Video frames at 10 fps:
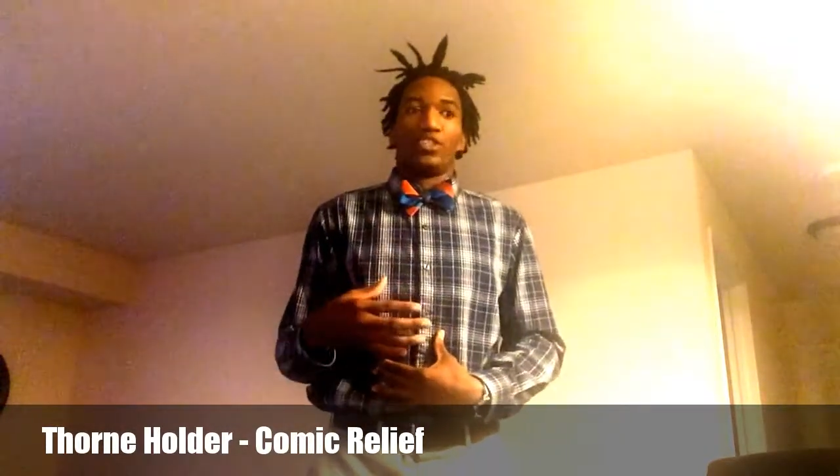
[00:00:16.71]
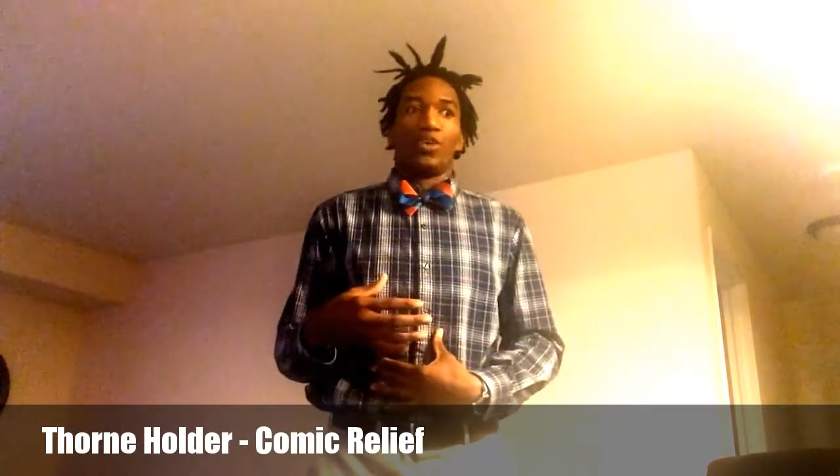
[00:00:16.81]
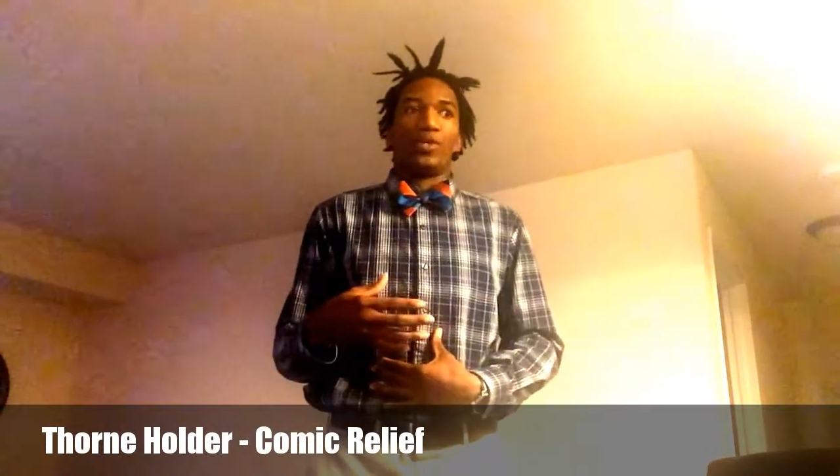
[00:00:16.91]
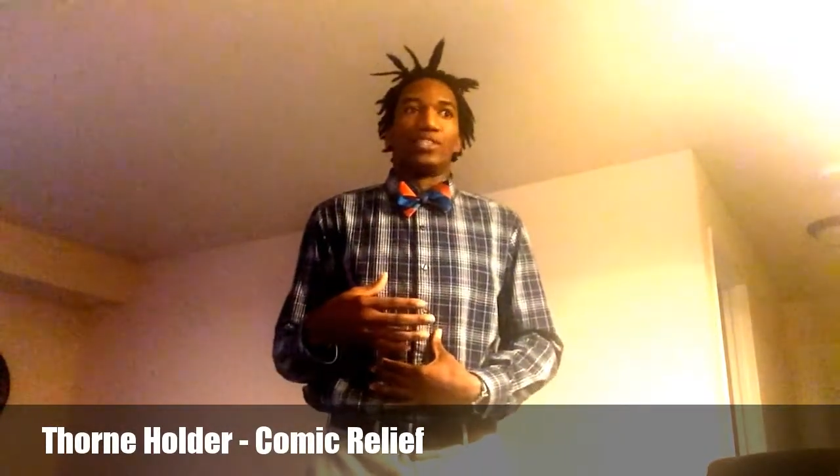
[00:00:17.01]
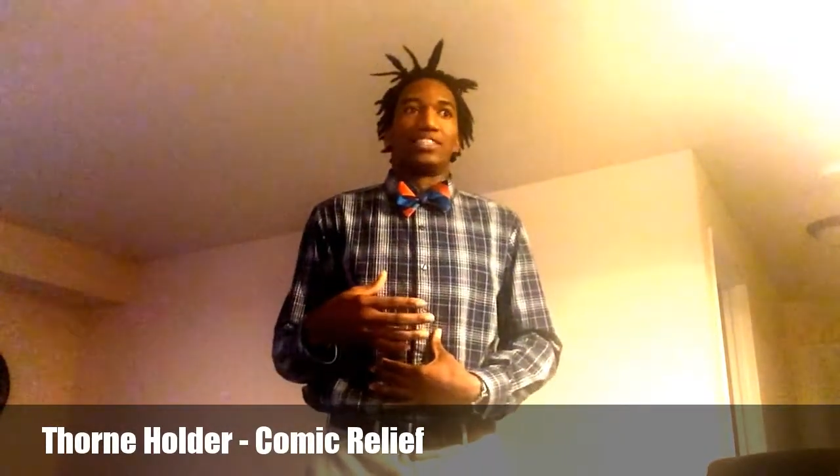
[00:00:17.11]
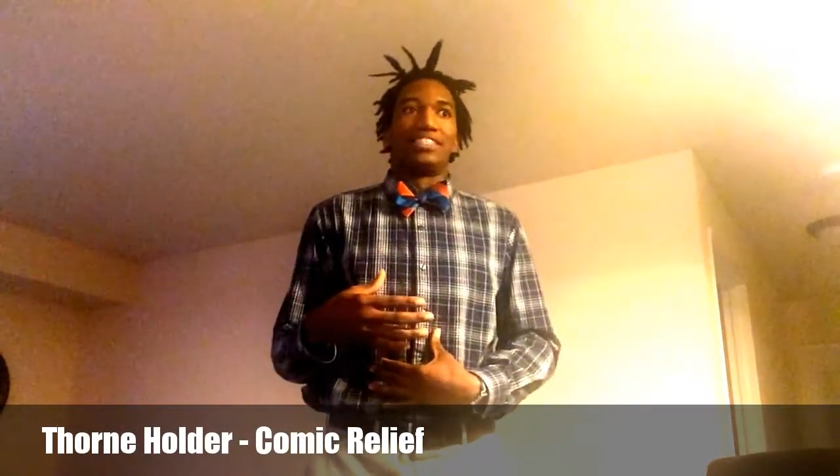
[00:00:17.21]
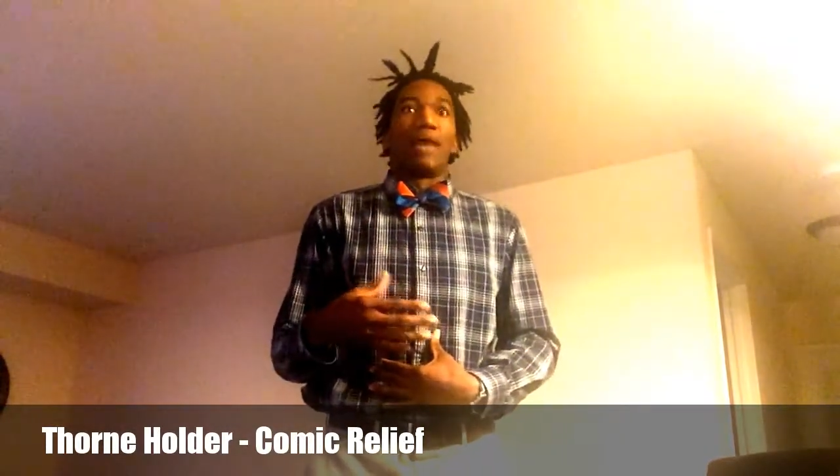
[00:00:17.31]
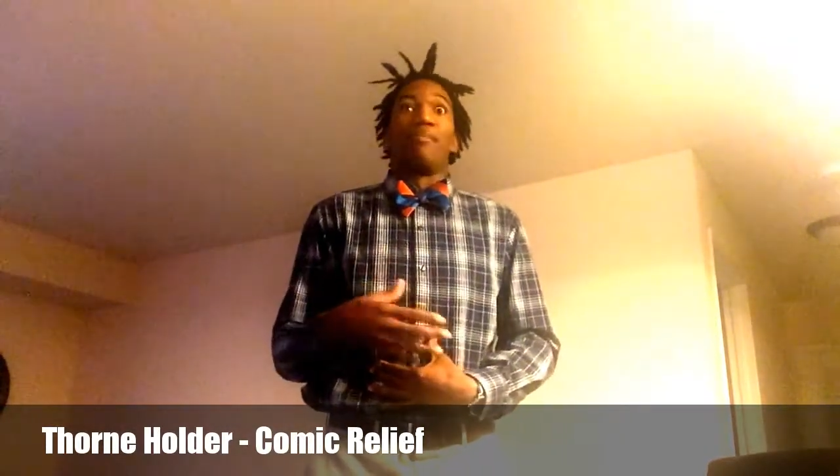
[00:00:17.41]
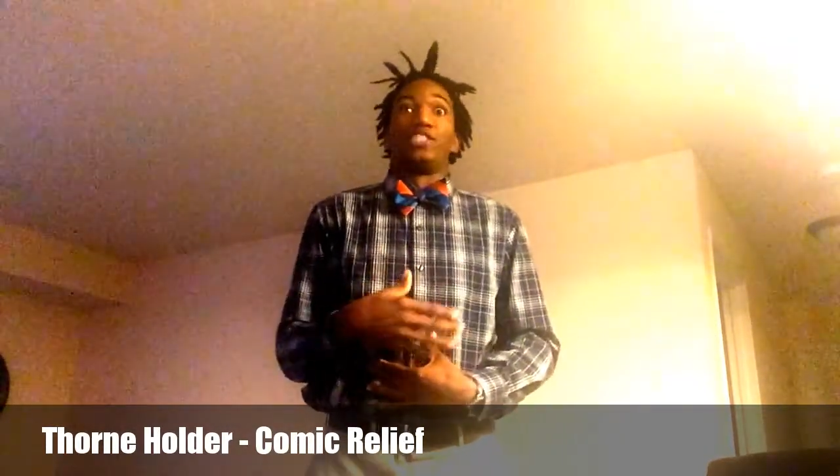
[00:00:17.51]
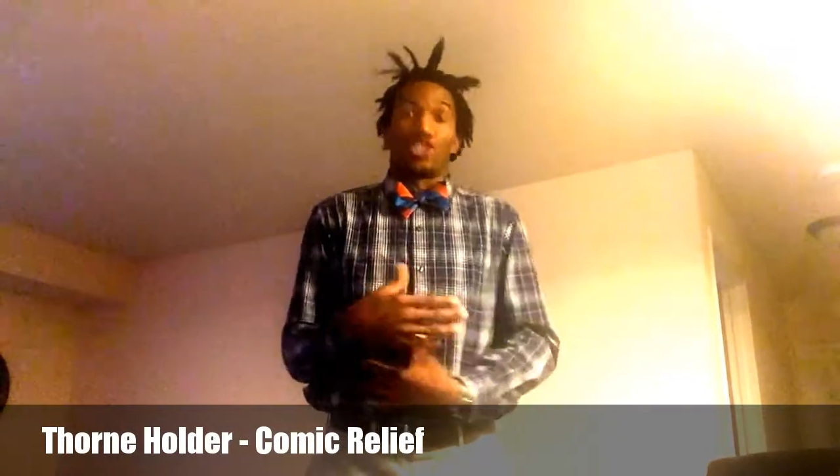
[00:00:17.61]
don't
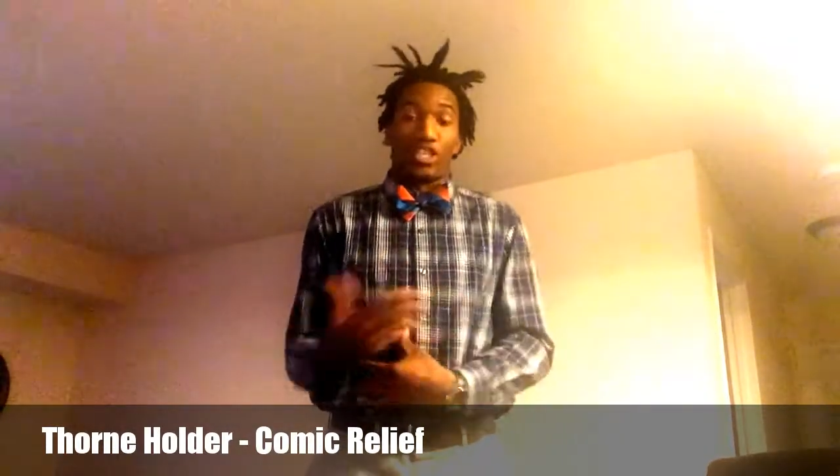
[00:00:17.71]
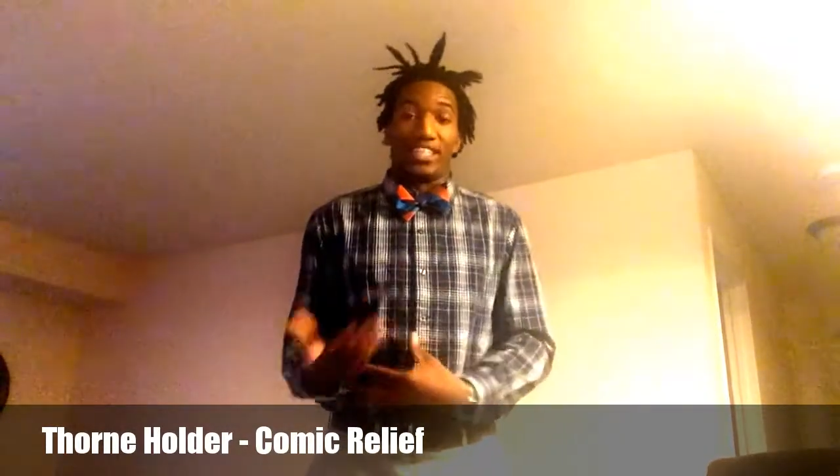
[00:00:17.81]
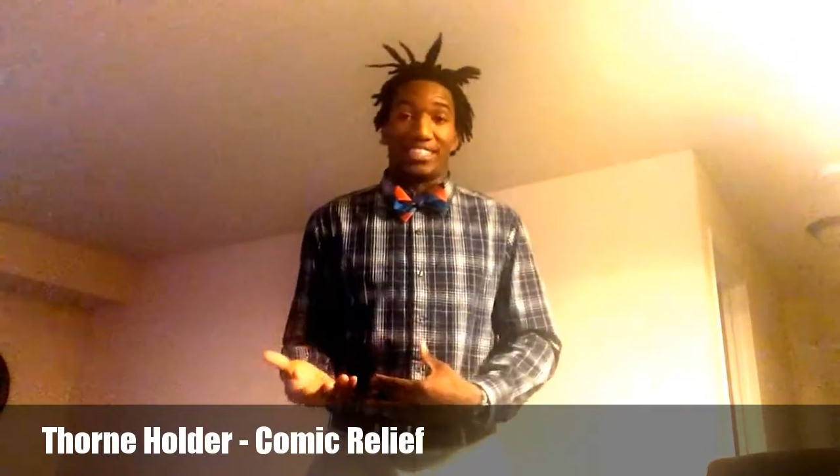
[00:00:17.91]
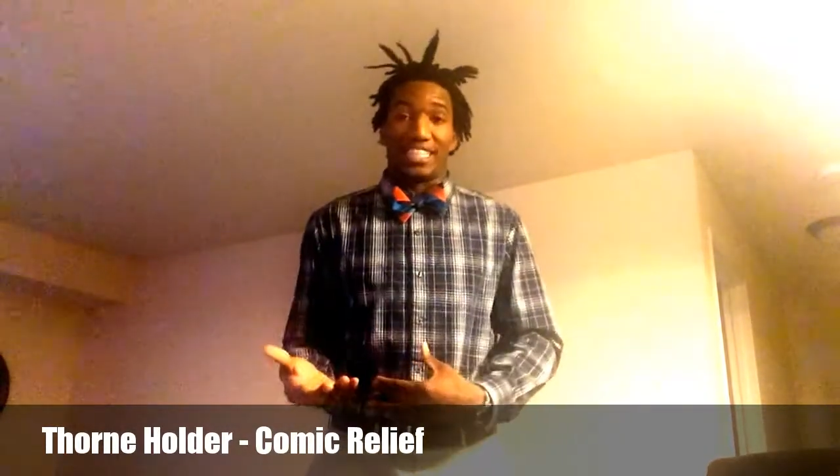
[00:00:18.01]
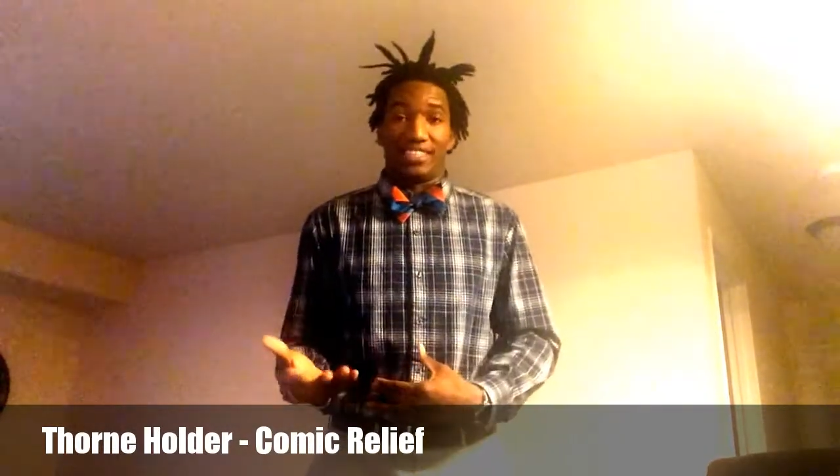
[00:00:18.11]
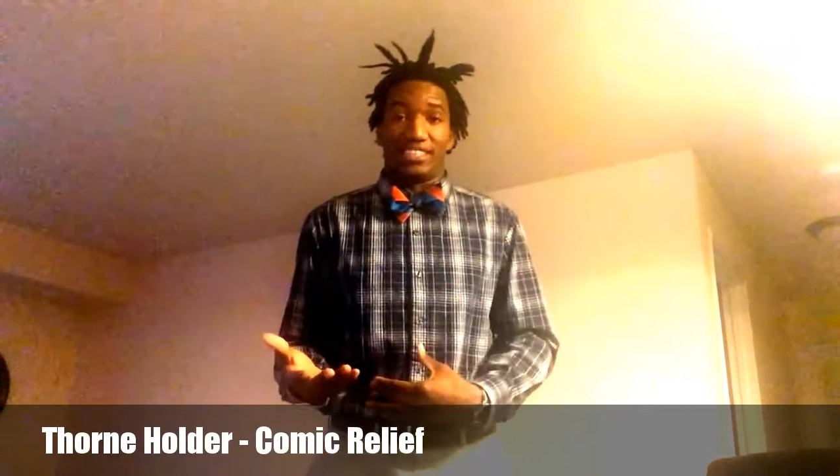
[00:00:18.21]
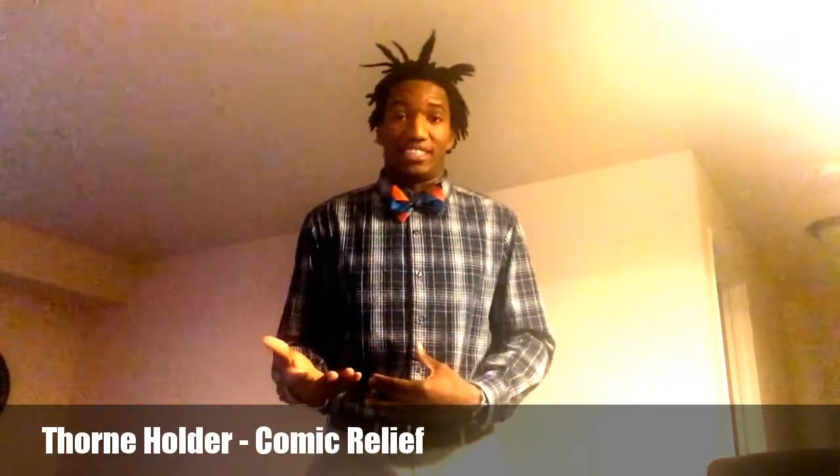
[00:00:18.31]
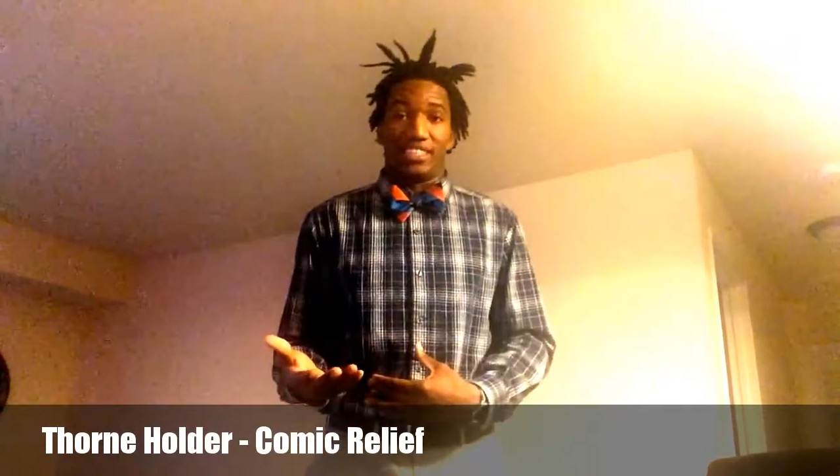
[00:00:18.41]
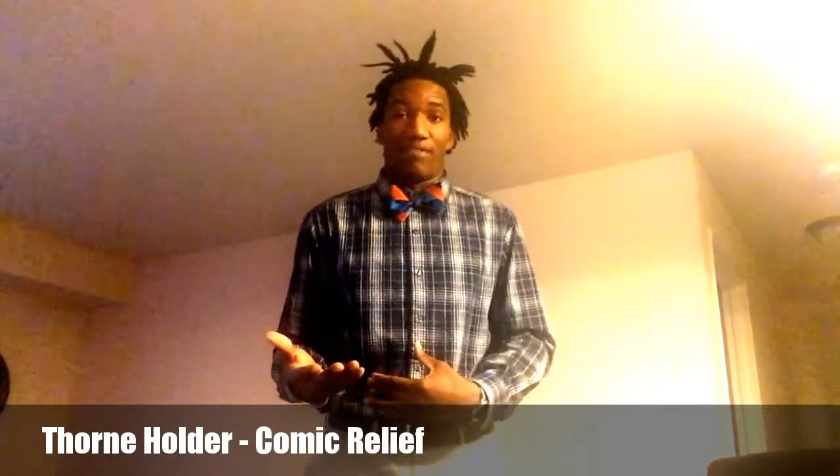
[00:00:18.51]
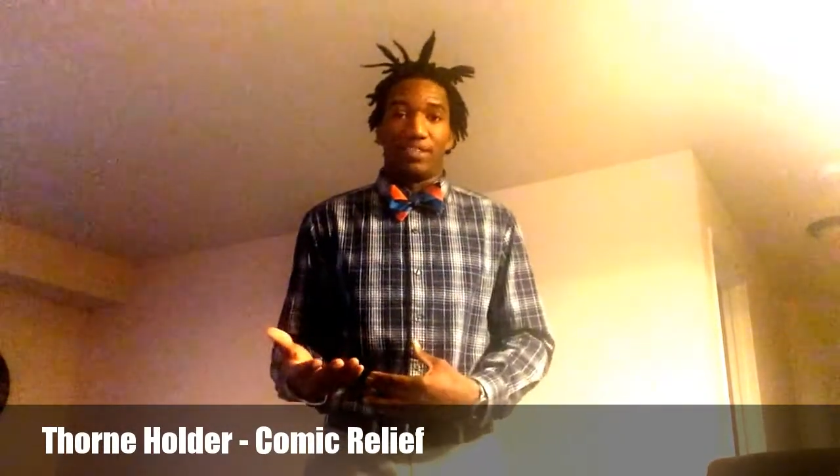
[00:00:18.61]
demonstrate
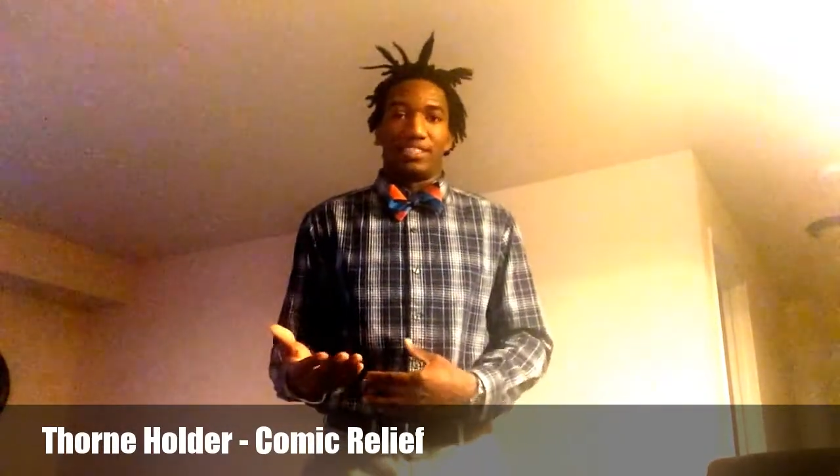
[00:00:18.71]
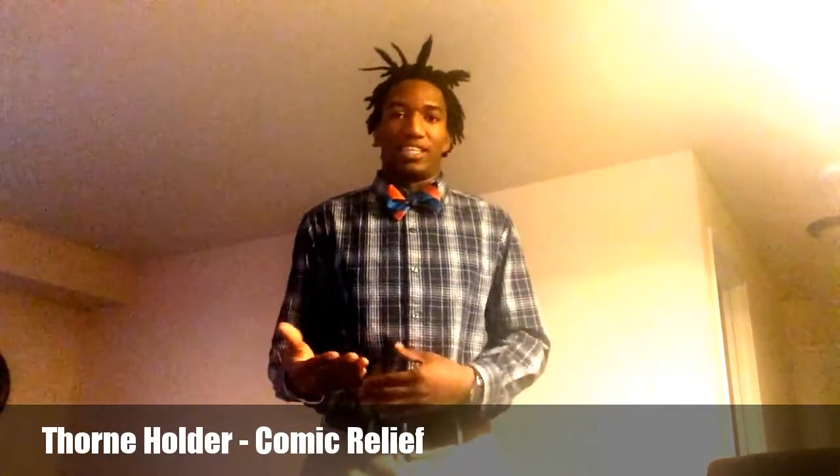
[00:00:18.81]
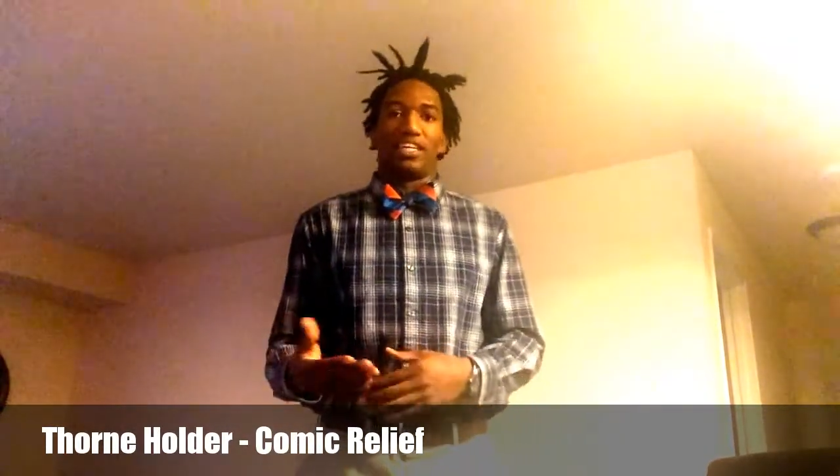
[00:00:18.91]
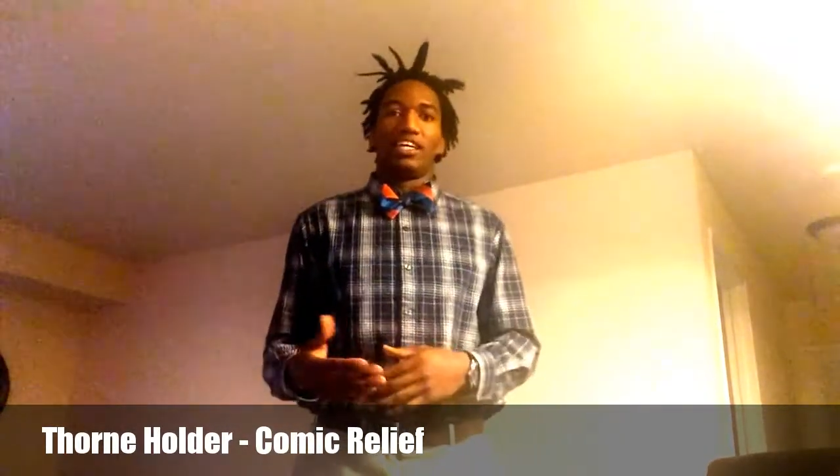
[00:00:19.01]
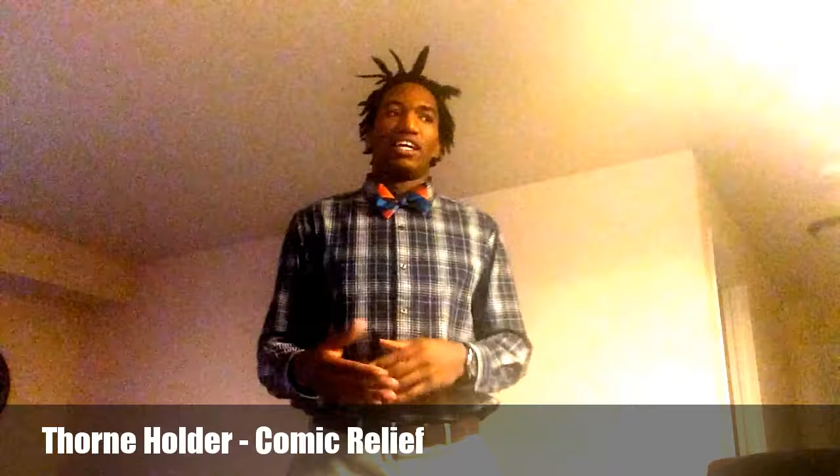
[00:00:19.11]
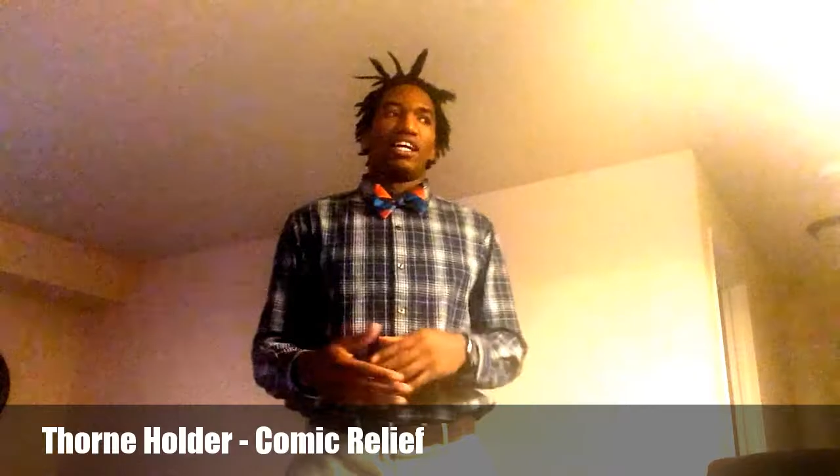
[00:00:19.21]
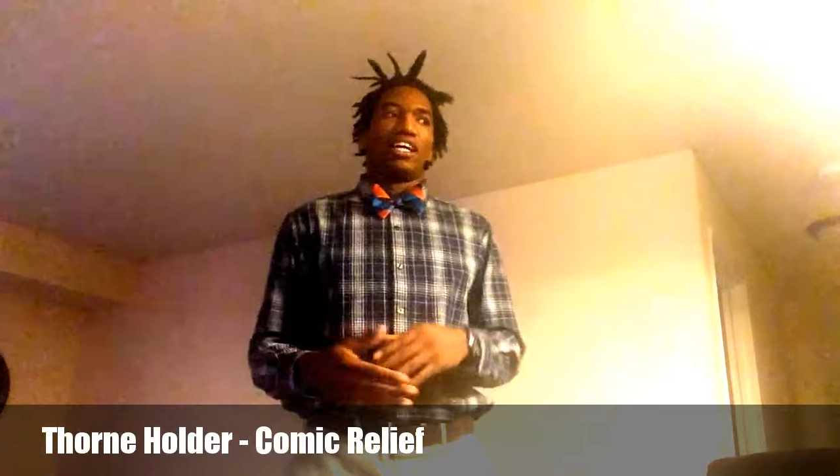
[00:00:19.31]
sensitivity